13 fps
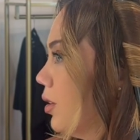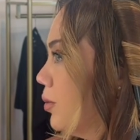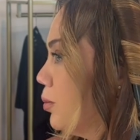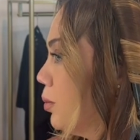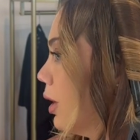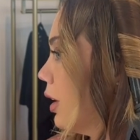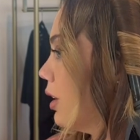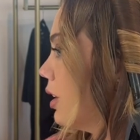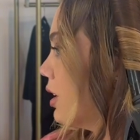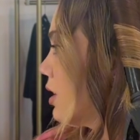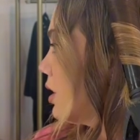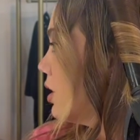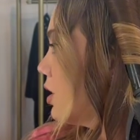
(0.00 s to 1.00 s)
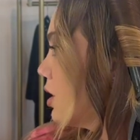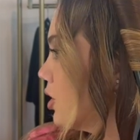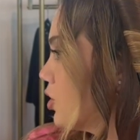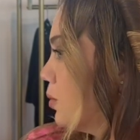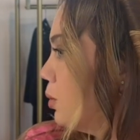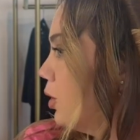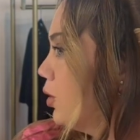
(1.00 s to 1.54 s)
But this is such a
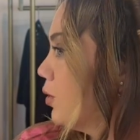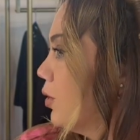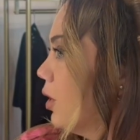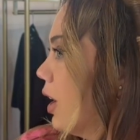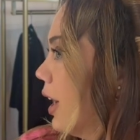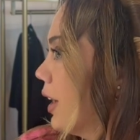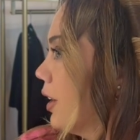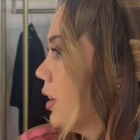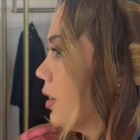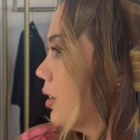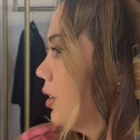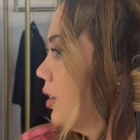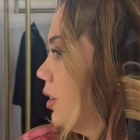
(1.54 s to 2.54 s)
beautiful iron.